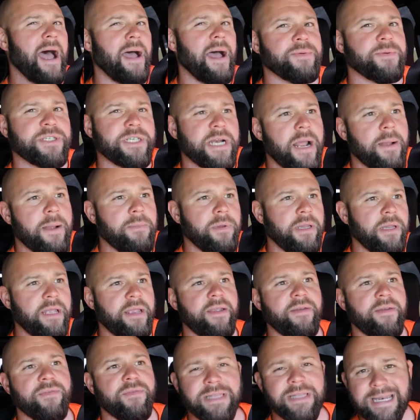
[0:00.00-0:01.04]
option, I
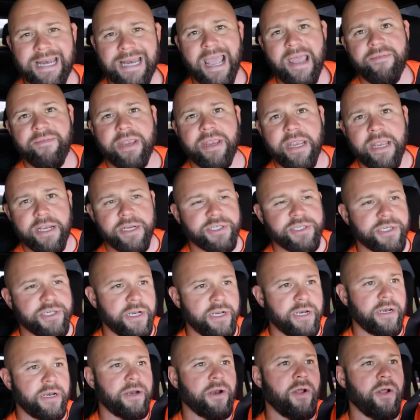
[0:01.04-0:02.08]
believe, with the
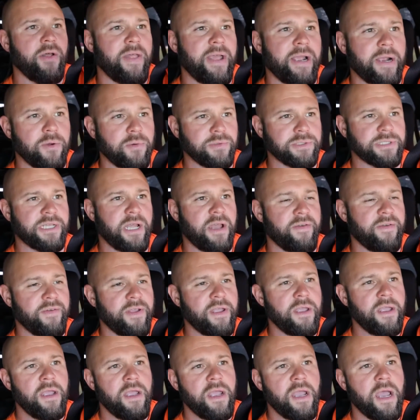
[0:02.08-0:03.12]
navigation and all that cool stuff.
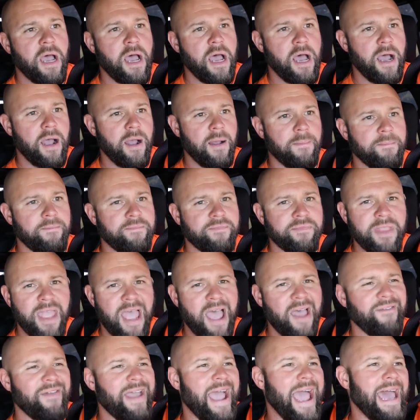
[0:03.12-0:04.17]

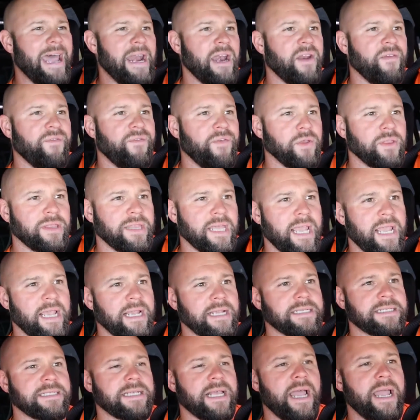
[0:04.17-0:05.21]
I've added a few
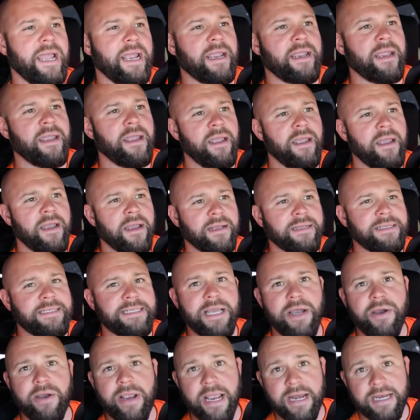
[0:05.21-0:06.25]
things like
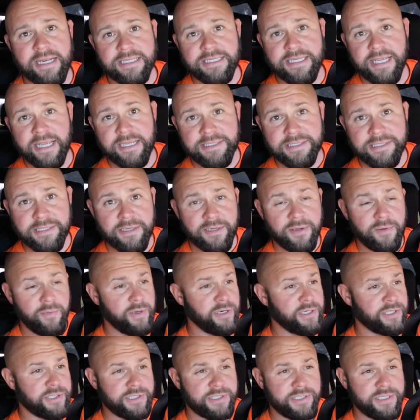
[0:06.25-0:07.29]
tailgate assist,
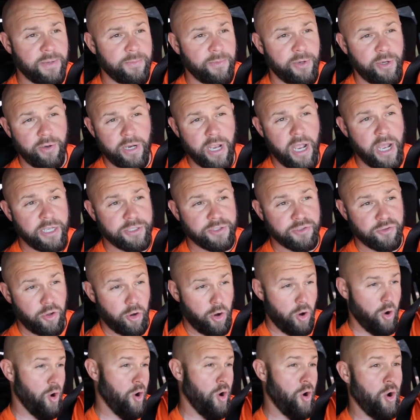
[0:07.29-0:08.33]
which some of you guys are like,
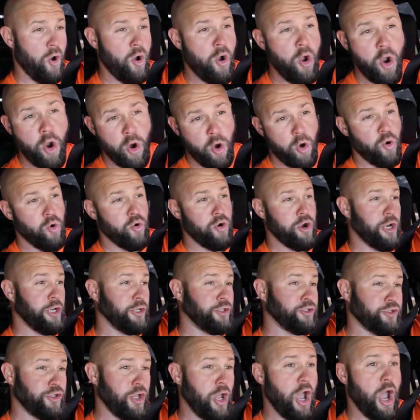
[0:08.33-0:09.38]
oh, who
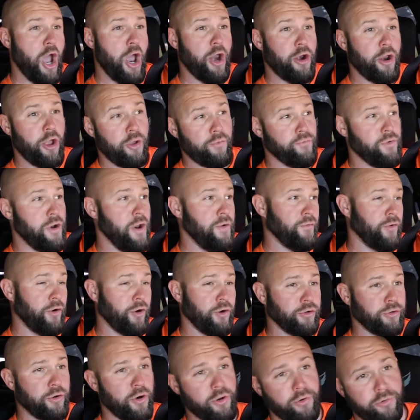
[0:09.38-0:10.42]
needs that? I've never
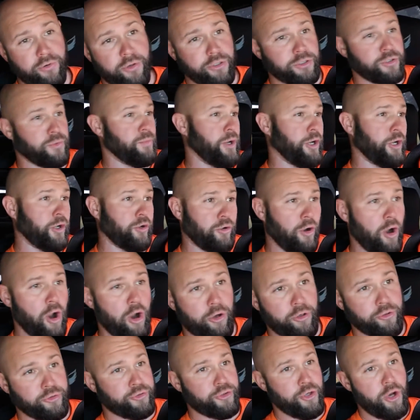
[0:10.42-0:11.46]
heard of that. That's a big
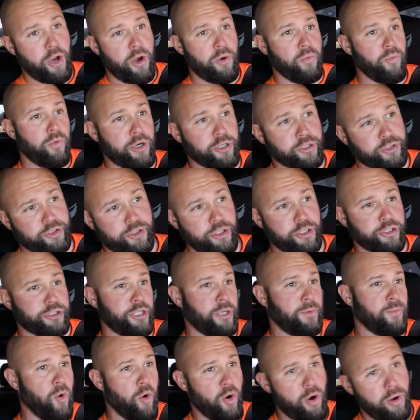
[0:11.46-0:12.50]
crock of shit. What a
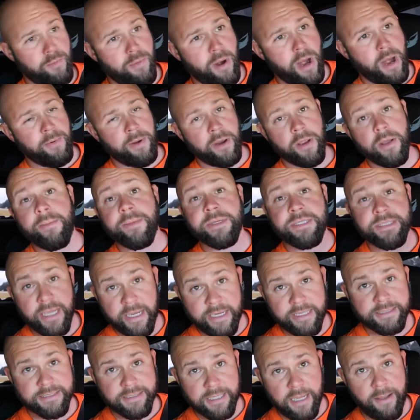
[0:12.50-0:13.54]
sissy boy baby. Let me tell
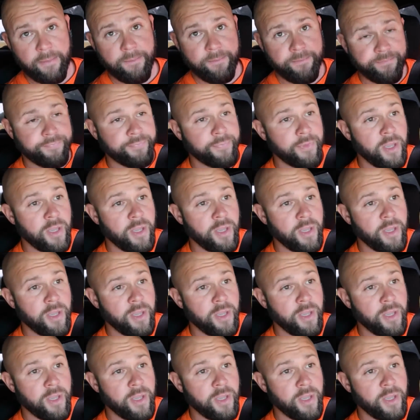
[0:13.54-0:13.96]
you something.